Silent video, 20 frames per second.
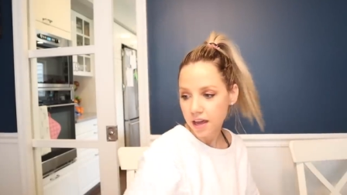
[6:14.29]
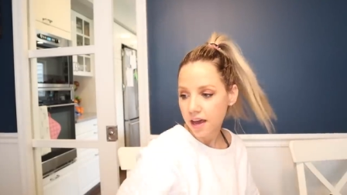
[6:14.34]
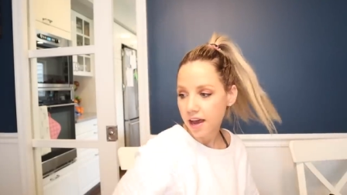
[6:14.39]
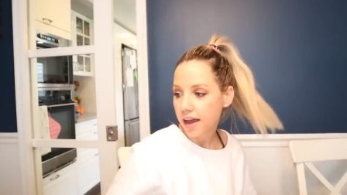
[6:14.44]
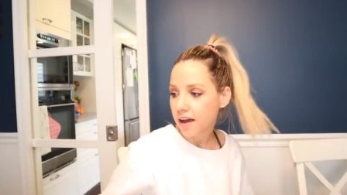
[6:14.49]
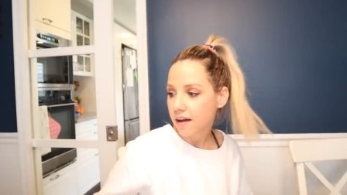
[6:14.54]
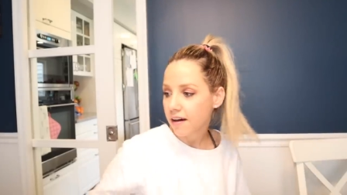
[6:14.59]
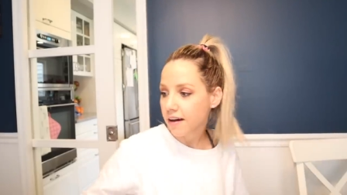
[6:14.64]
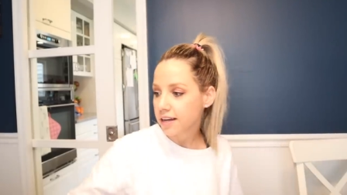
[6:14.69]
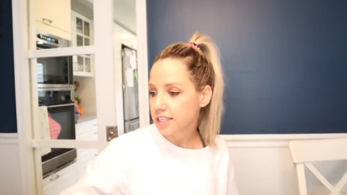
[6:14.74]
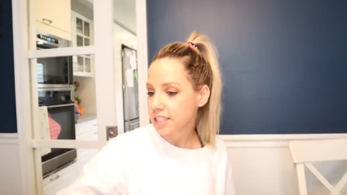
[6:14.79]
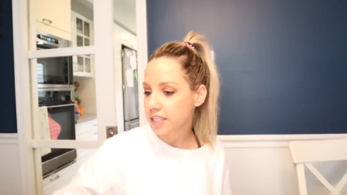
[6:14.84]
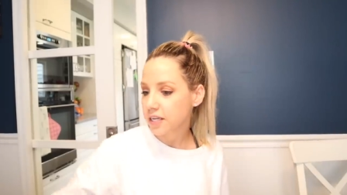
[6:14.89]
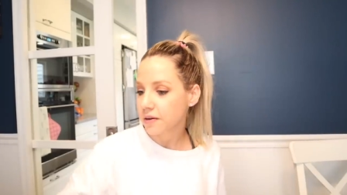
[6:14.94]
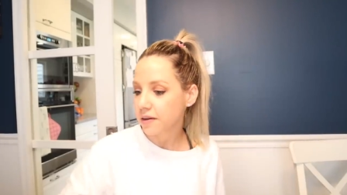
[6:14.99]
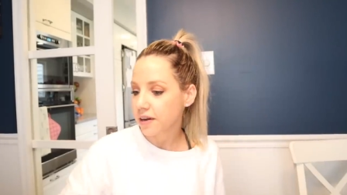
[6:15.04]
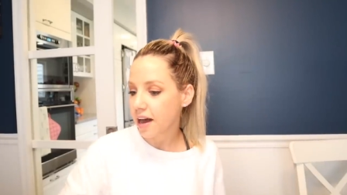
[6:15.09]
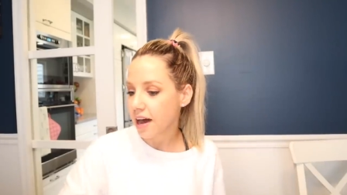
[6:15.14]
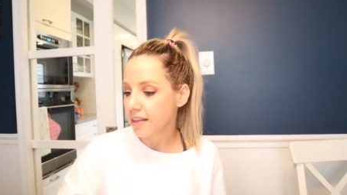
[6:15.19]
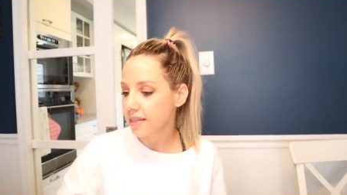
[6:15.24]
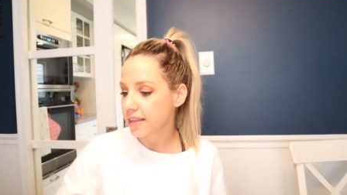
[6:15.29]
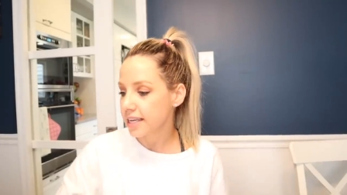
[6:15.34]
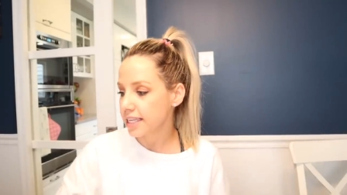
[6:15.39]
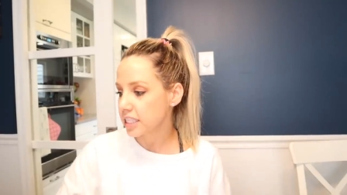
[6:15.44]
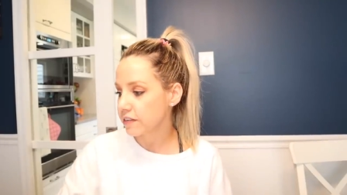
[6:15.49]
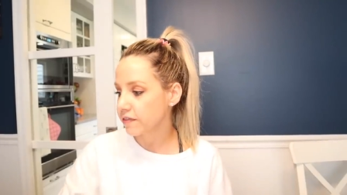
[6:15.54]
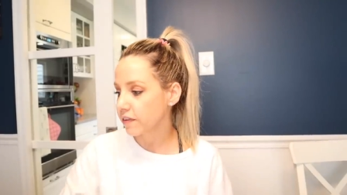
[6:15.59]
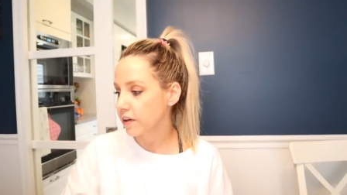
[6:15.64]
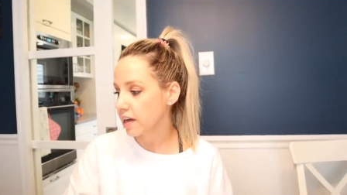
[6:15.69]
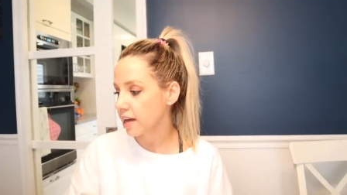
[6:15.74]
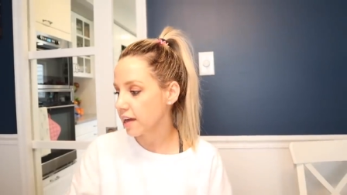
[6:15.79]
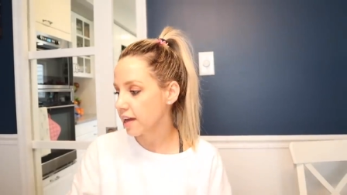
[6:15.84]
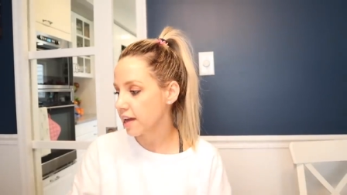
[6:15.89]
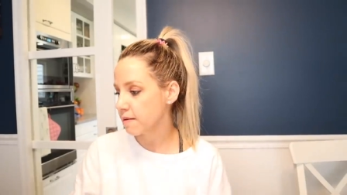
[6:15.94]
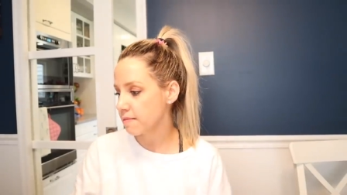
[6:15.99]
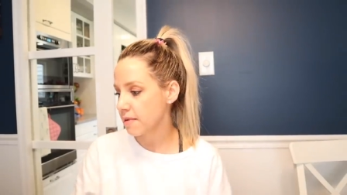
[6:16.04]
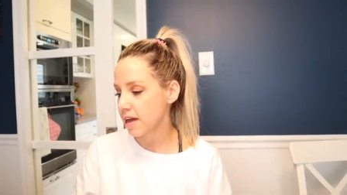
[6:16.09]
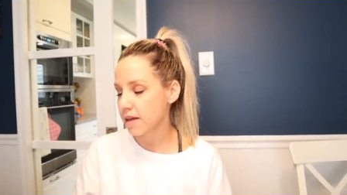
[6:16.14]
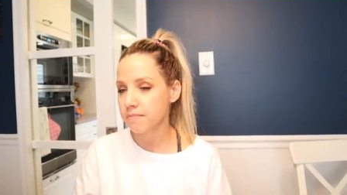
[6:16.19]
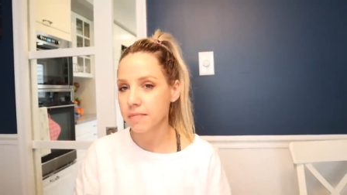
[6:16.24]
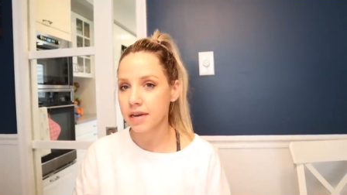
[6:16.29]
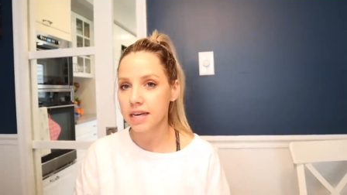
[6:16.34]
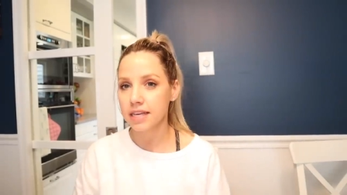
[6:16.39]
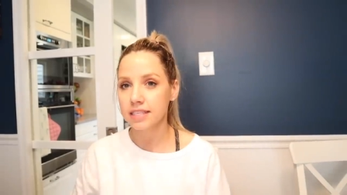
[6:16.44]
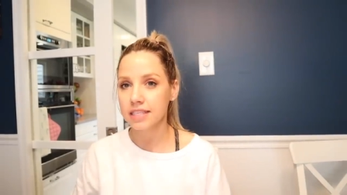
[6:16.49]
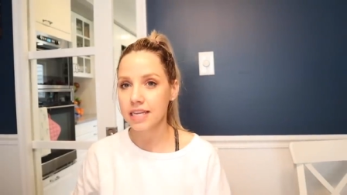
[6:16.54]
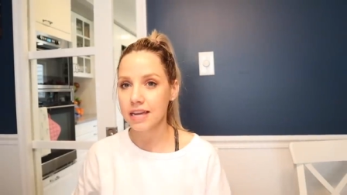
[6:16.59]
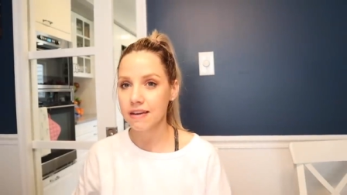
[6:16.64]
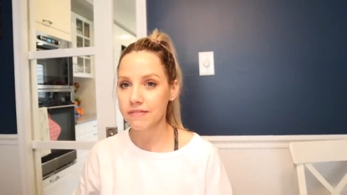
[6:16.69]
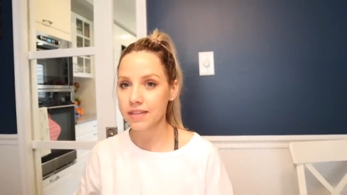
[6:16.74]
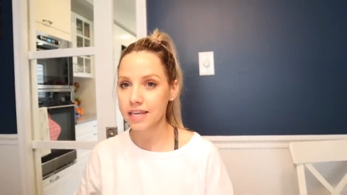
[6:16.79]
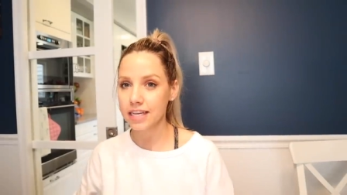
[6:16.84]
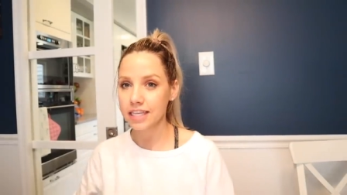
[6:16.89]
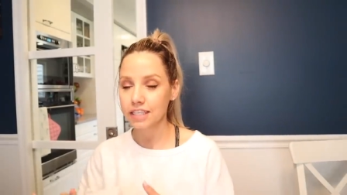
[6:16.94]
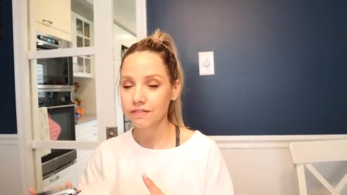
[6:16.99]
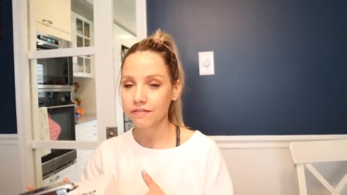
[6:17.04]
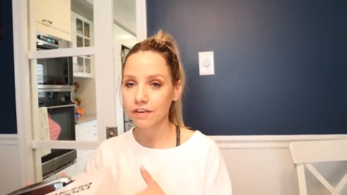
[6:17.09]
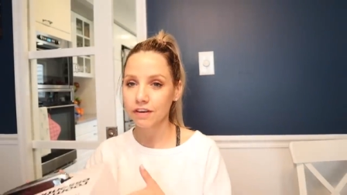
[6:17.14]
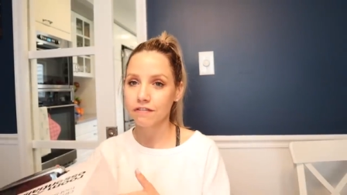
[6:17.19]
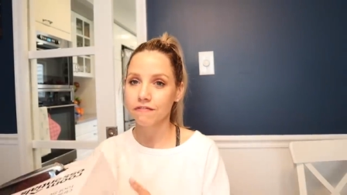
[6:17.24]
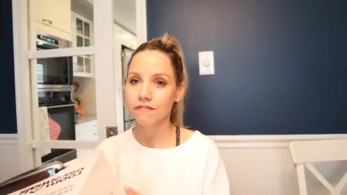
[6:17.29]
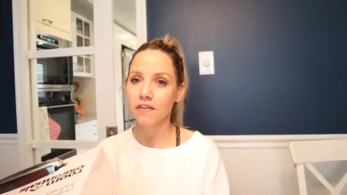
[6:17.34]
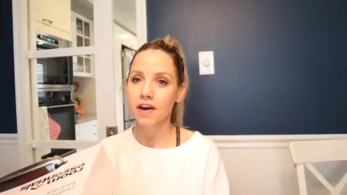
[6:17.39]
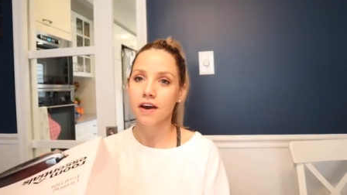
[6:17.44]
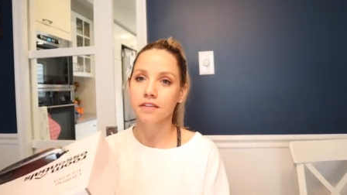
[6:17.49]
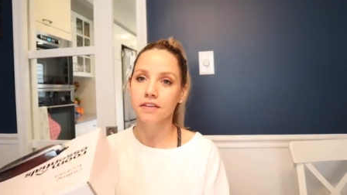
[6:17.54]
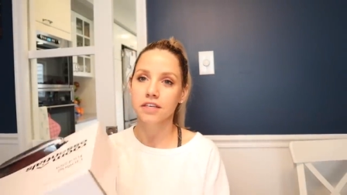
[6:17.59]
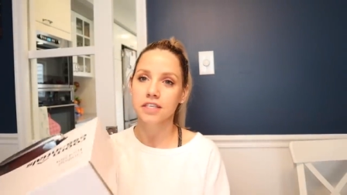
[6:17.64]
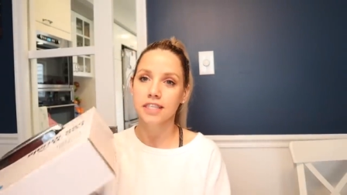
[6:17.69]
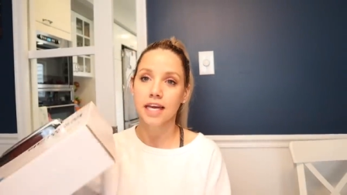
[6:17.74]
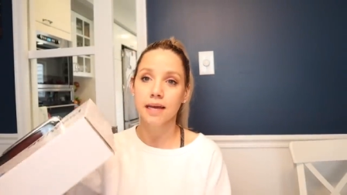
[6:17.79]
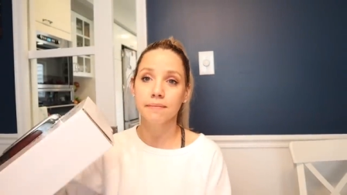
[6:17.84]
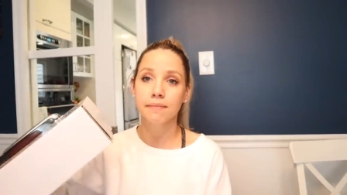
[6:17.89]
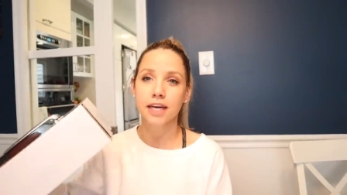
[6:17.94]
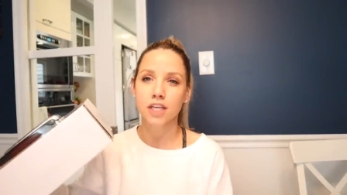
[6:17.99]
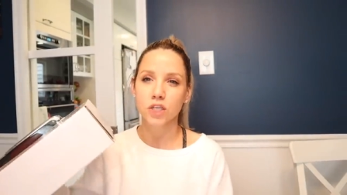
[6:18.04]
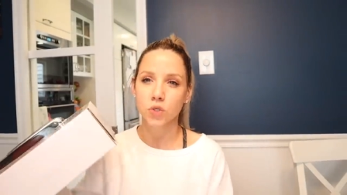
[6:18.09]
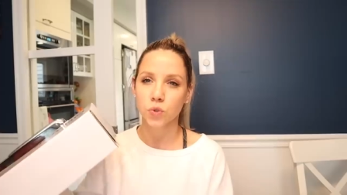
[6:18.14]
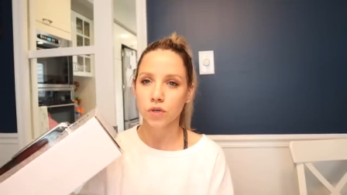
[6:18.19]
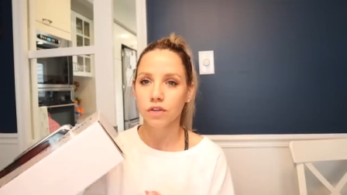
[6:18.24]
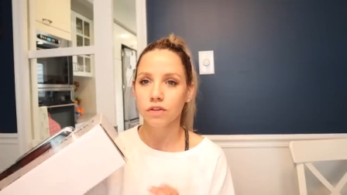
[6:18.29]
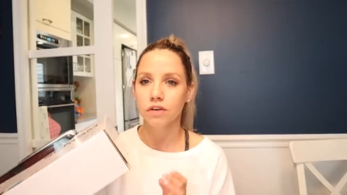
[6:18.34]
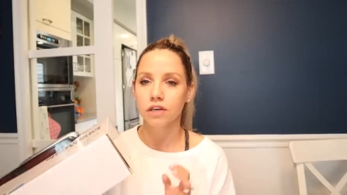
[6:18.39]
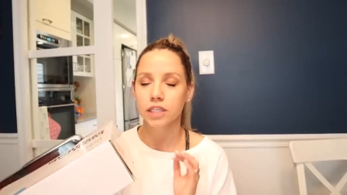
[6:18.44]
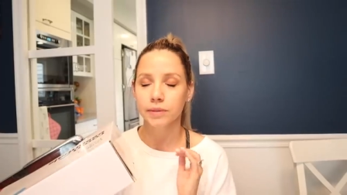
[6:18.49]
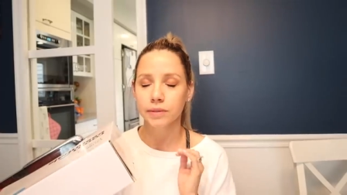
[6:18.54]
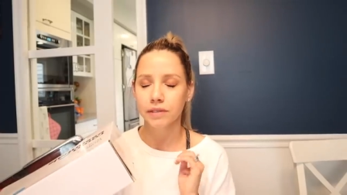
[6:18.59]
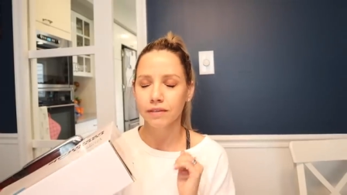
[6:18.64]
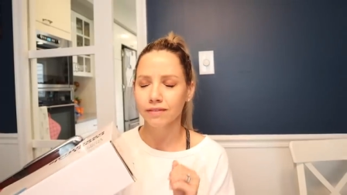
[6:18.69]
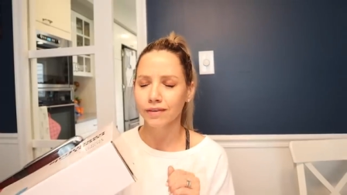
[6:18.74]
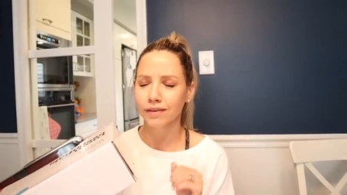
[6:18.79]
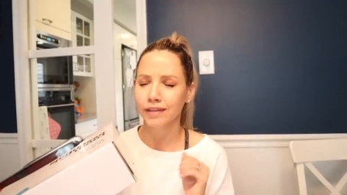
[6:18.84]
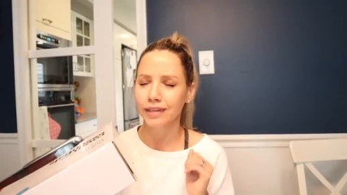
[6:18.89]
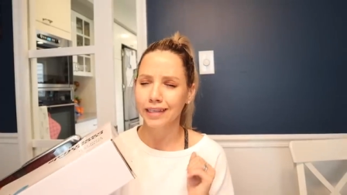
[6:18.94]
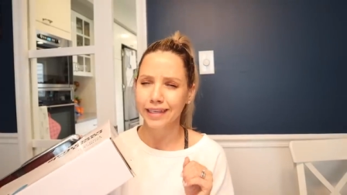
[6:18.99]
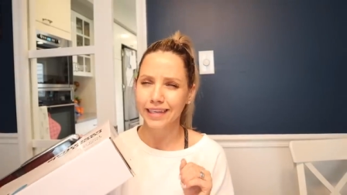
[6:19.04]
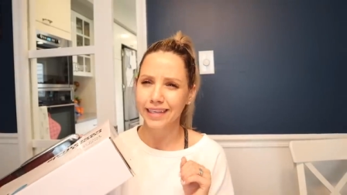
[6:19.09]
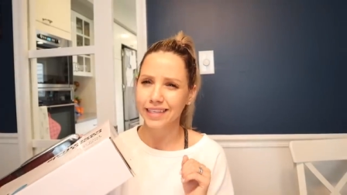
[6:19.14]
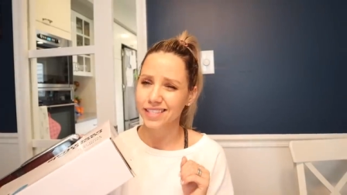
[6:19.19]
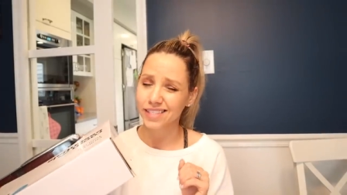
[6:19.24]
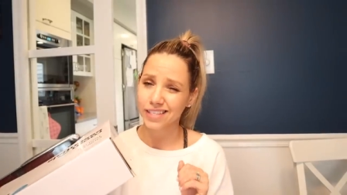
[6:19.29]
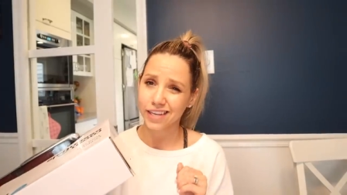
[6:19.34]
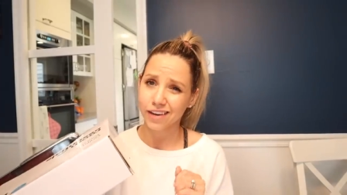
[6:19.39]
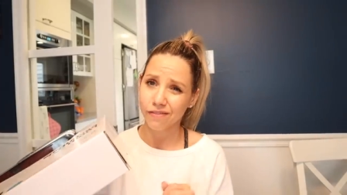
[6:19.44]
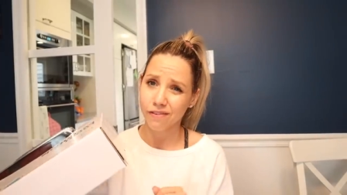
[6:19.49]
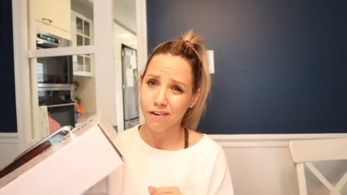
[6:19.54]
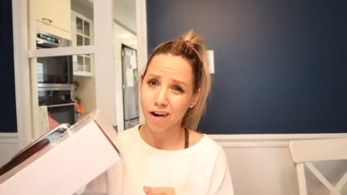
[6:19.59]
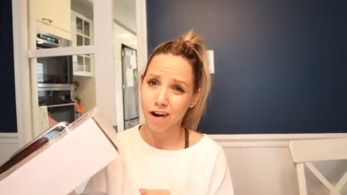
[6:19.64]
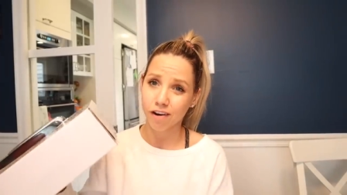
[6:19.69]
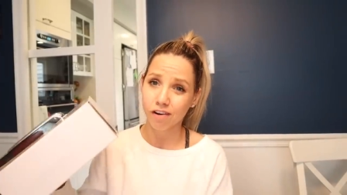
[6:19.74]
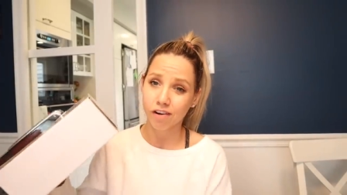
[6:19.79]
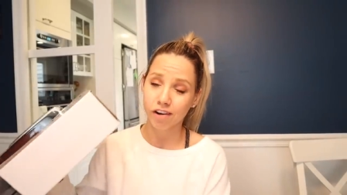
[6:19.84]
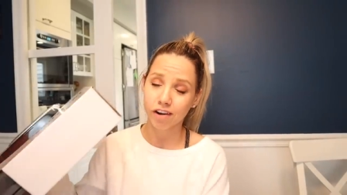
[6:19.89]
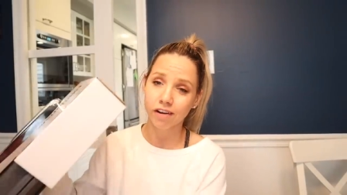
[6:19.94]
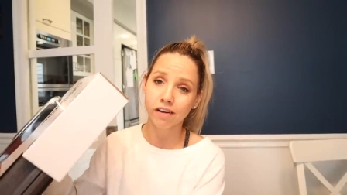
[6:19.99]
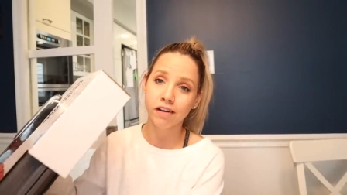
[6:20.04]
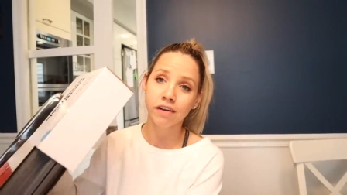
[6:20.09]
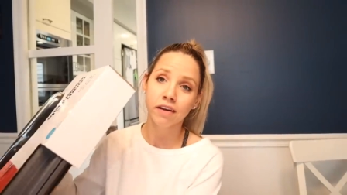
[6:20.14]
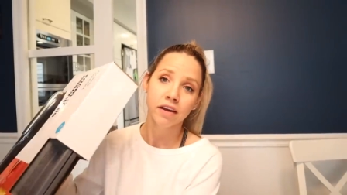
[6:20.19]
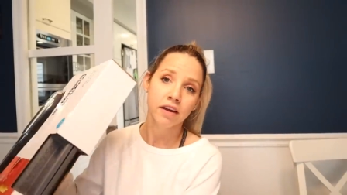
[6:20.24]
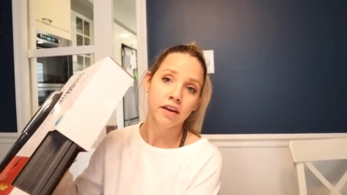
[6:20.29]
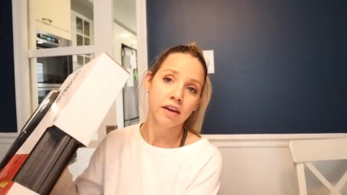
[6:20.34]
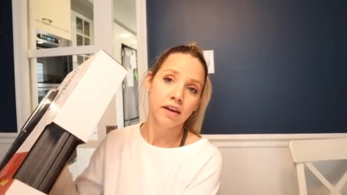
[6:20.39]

I also got this for him. I might save this for Father's Day. I'm not sure though, because we really need stuff for our grill.